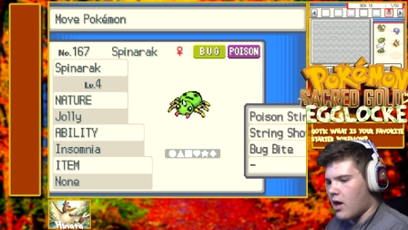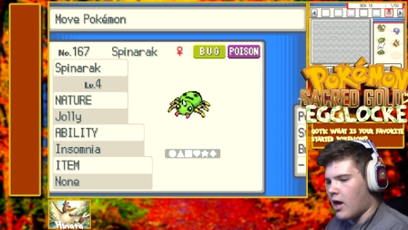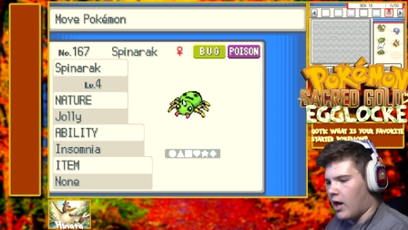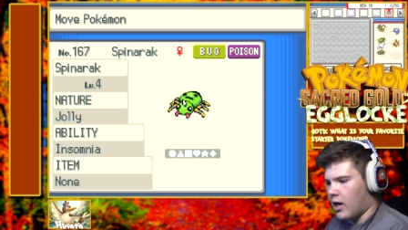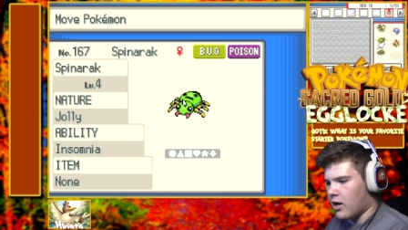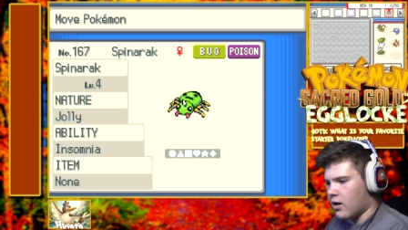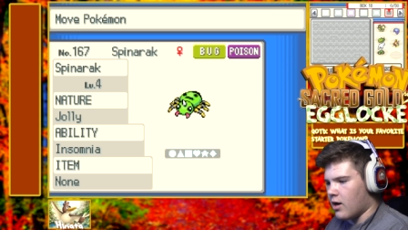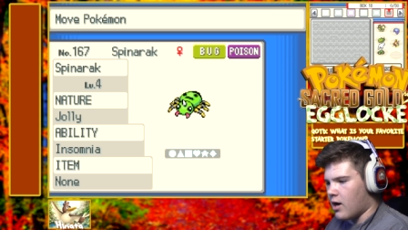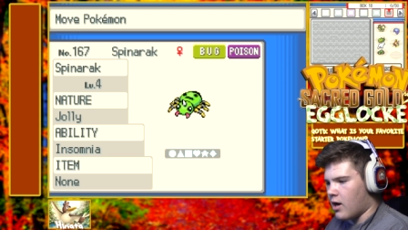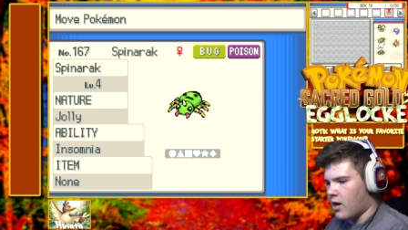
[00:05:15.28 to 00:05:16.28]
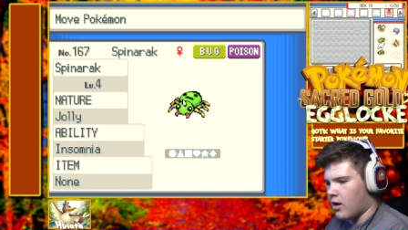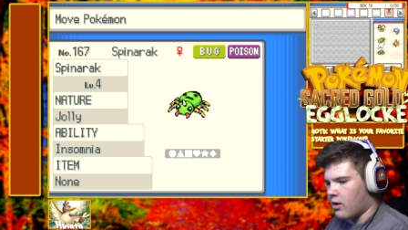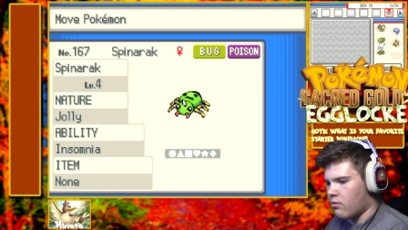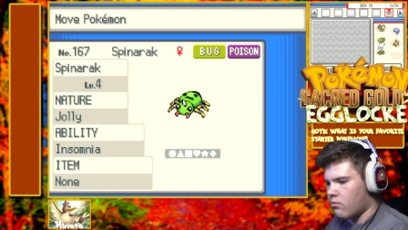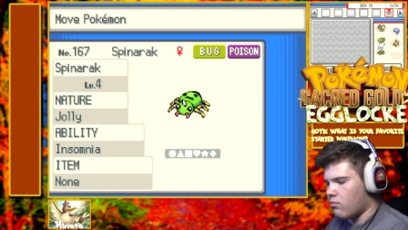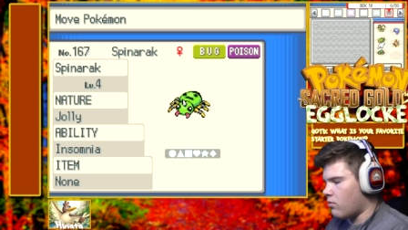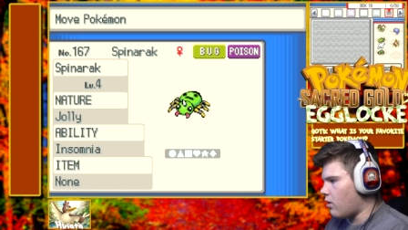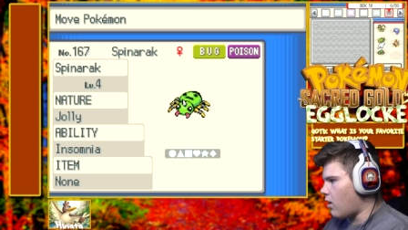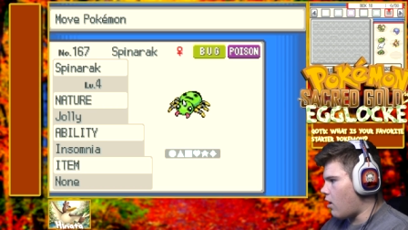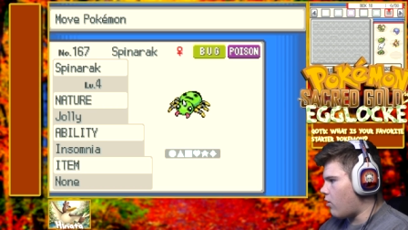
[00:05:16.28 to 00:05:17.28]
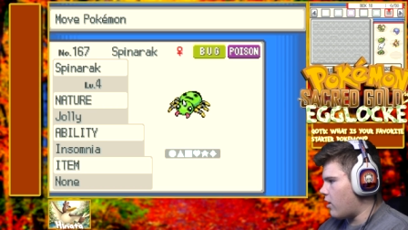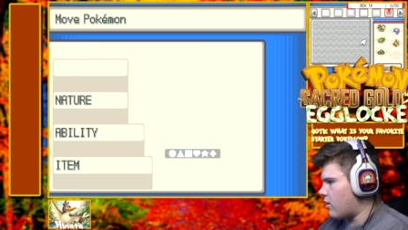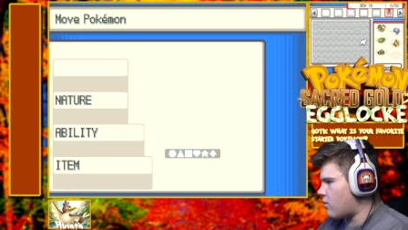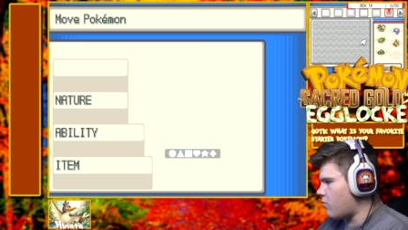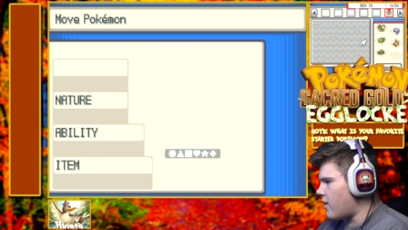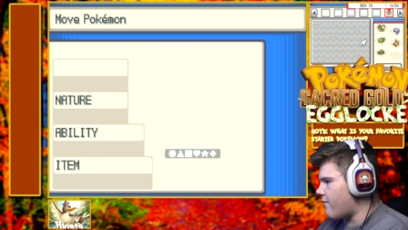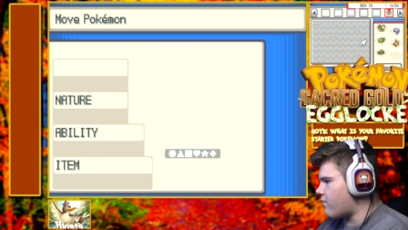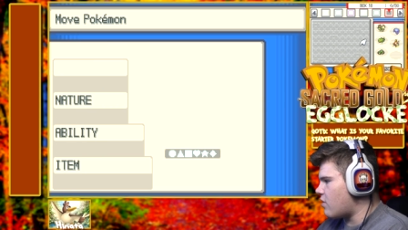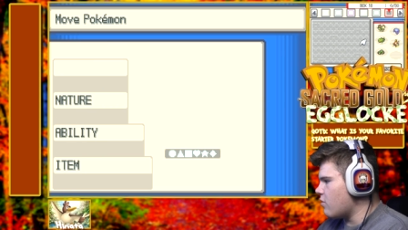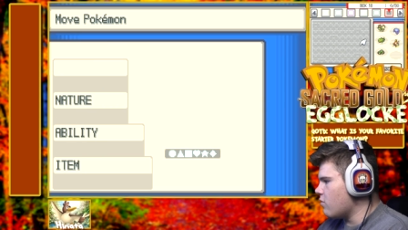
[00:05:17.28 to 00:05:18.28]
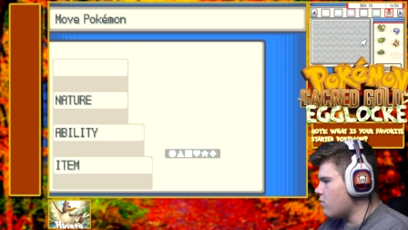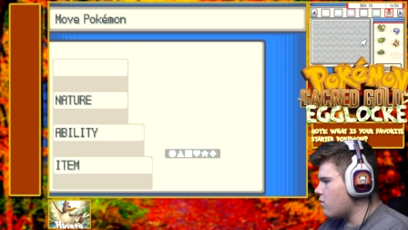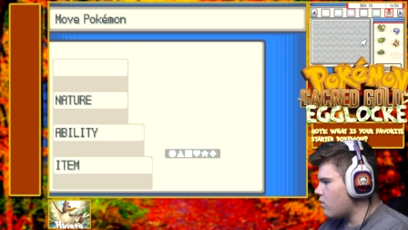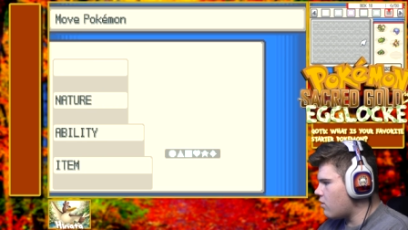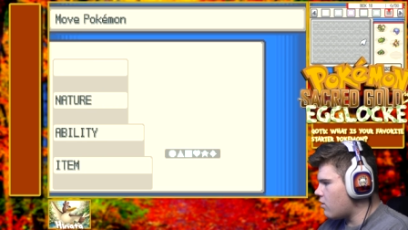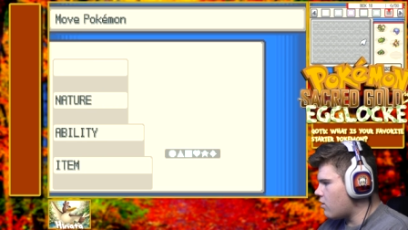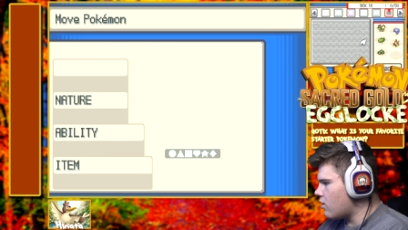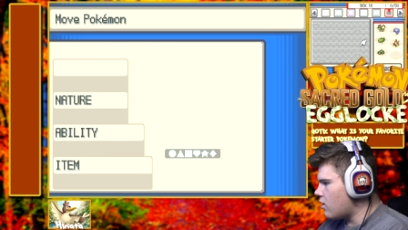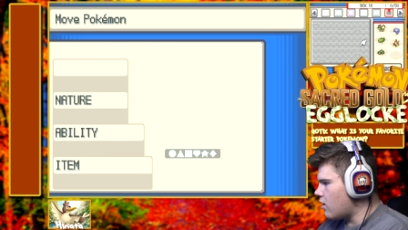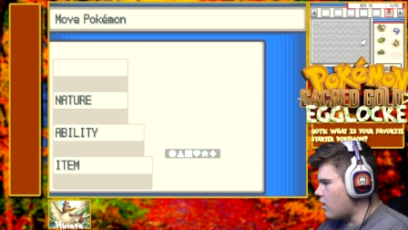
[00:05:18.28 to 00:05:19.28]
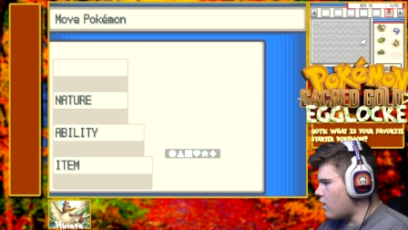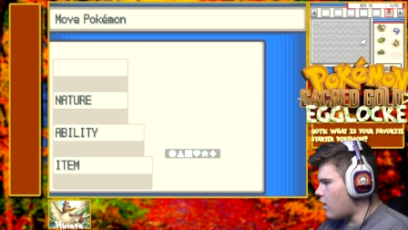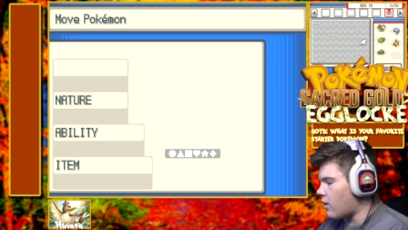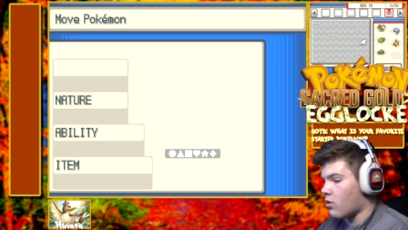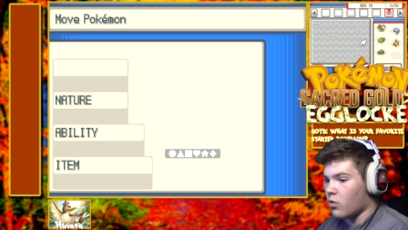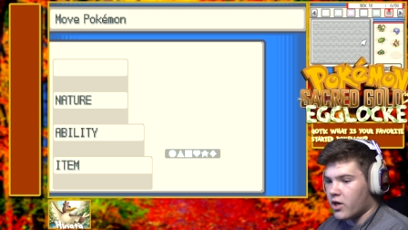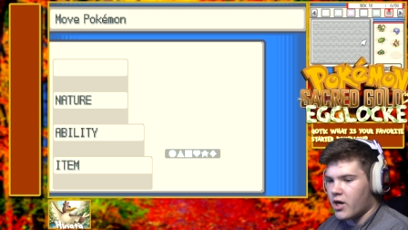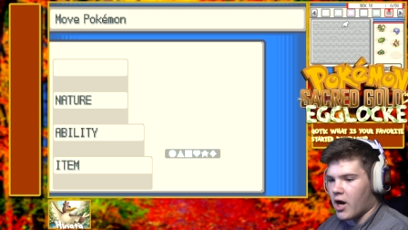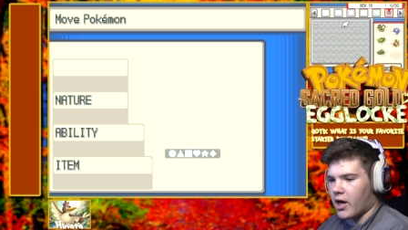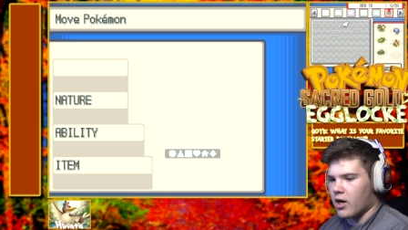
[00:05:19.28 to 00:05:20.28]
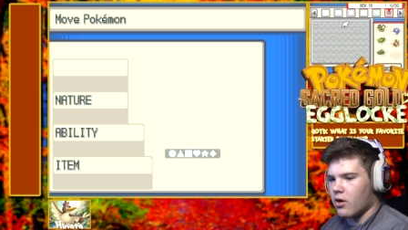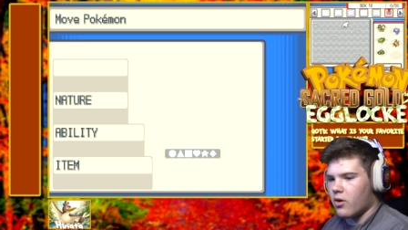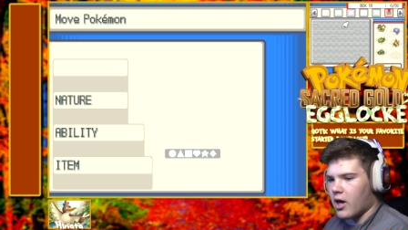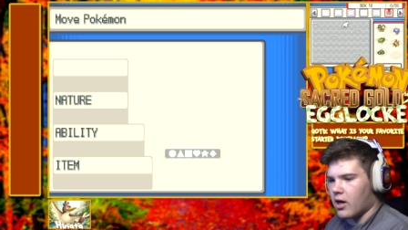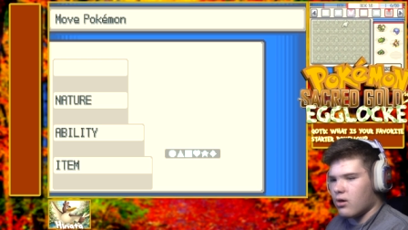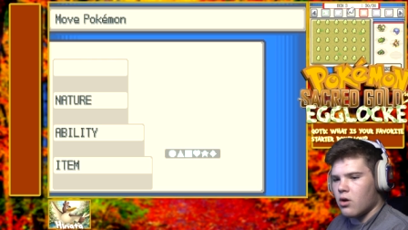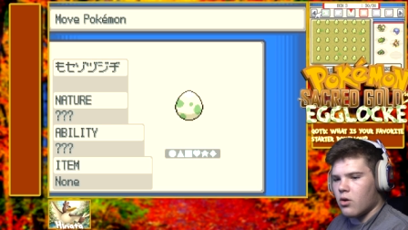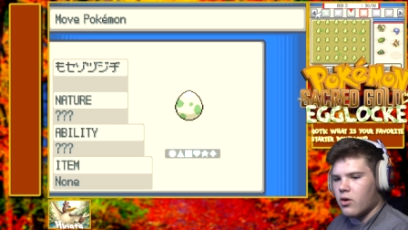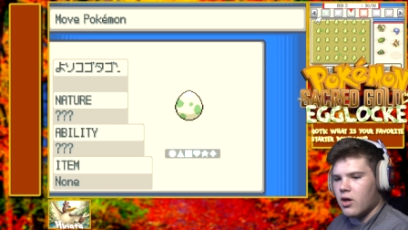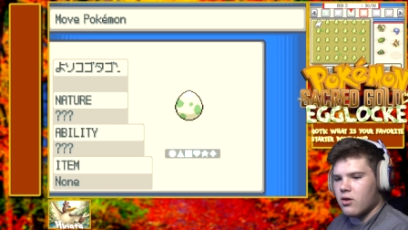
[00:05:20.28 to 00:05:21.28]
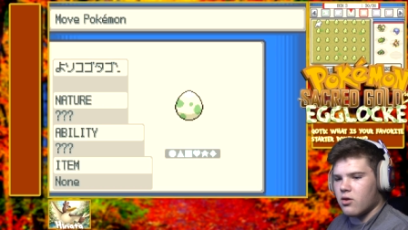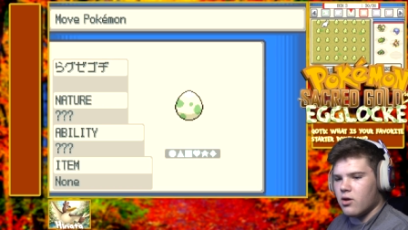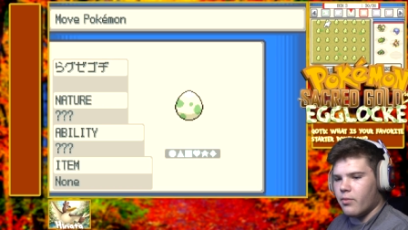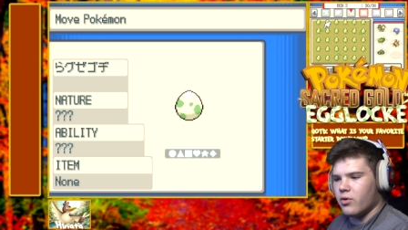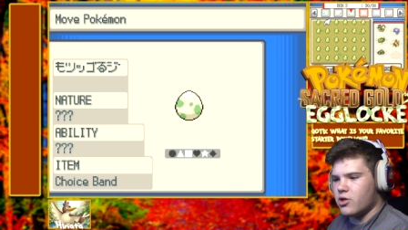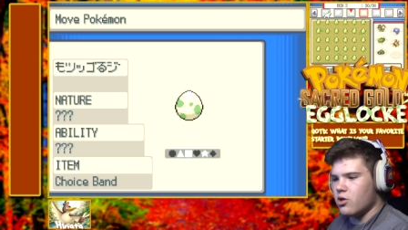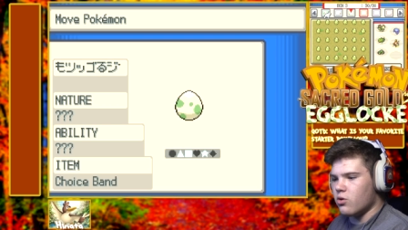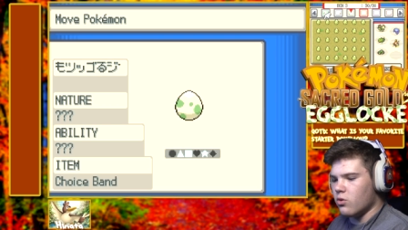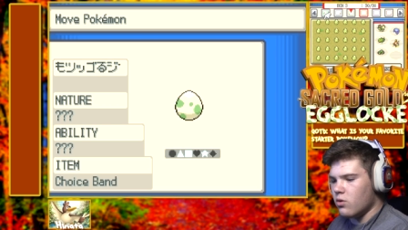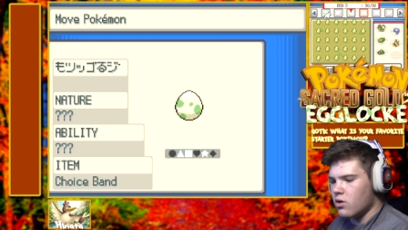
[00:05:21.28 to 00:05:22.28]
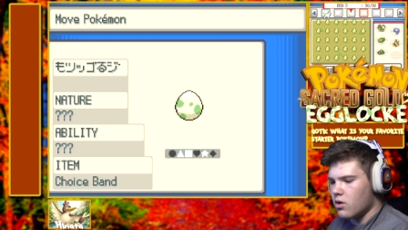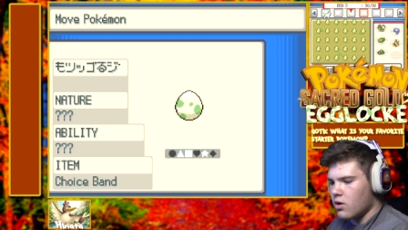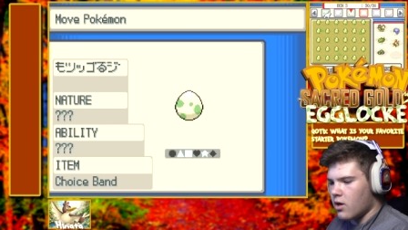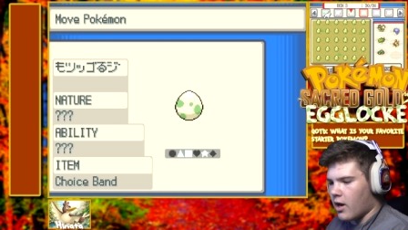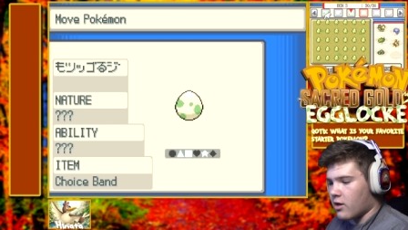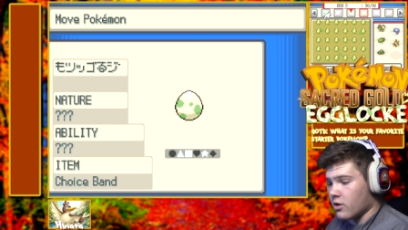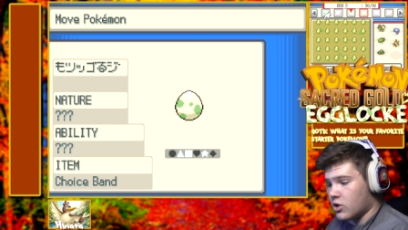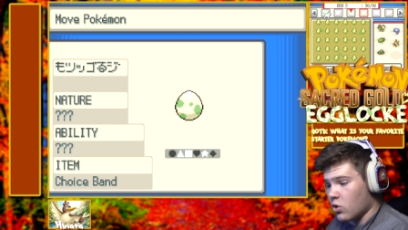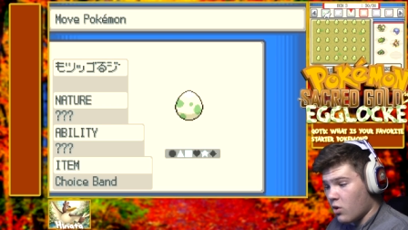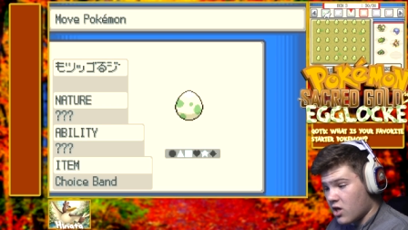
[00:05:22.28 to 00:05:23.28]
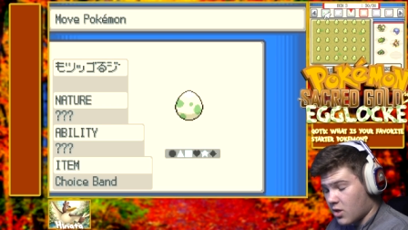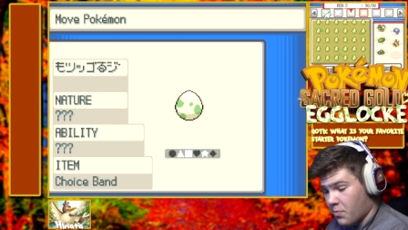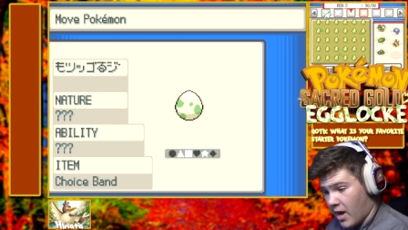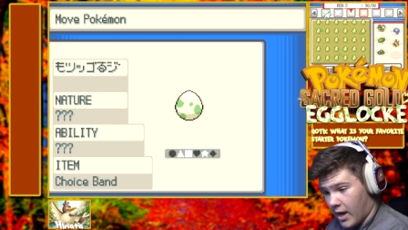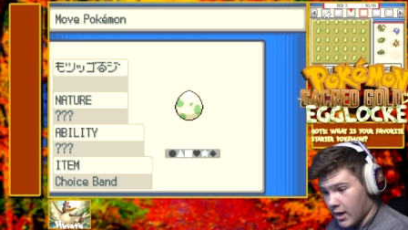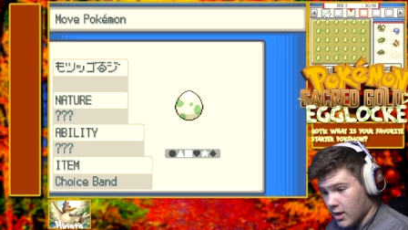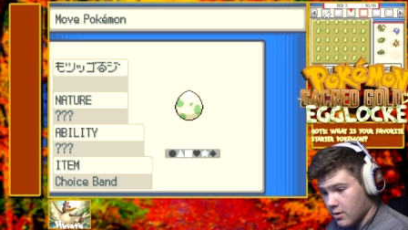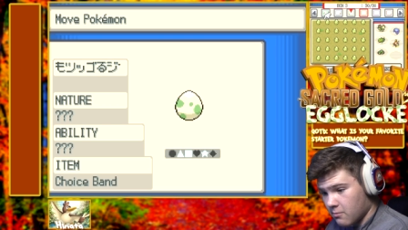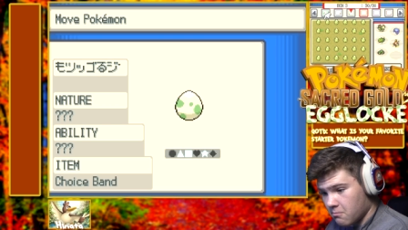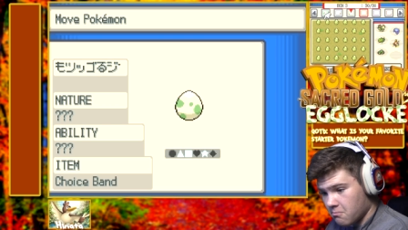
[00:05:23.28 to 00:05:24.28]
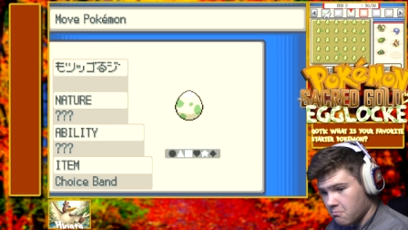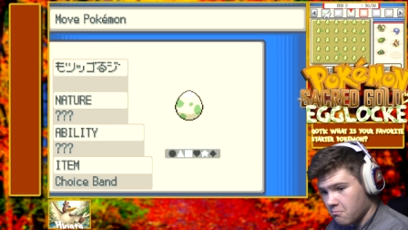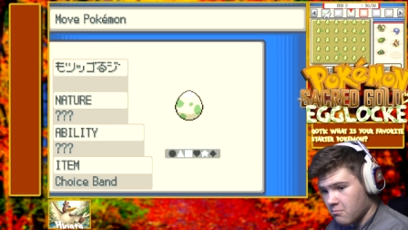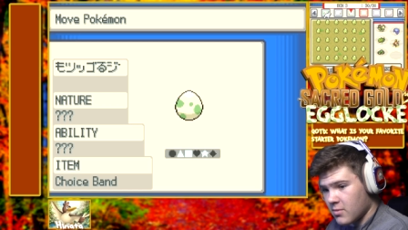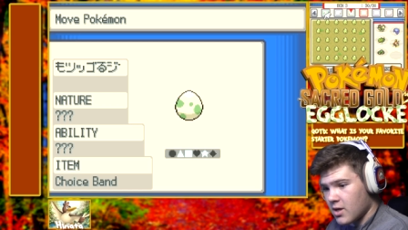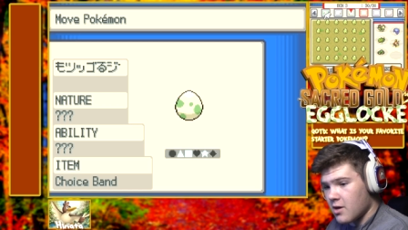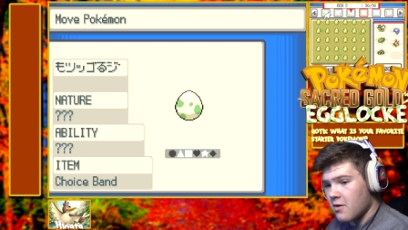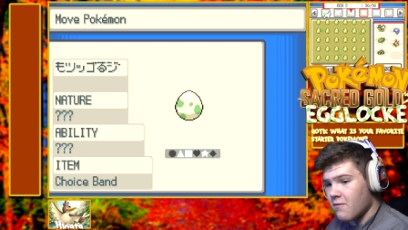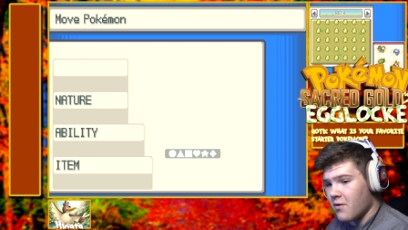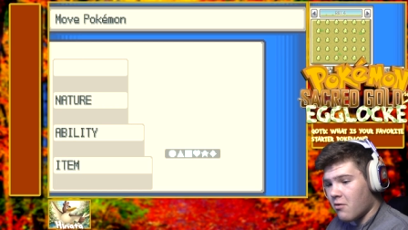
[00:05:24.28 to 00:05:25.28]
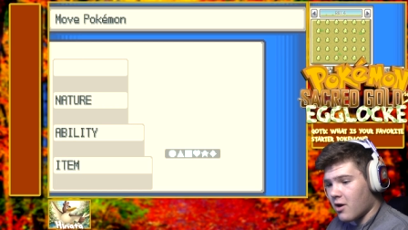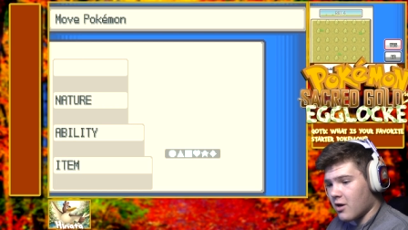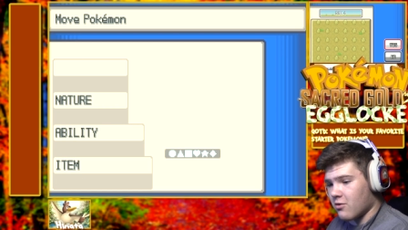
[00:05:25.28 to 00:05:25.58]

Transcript: And, uh... Okay, so we have two and 29. Okay. Okay, so number two has a choice band. Very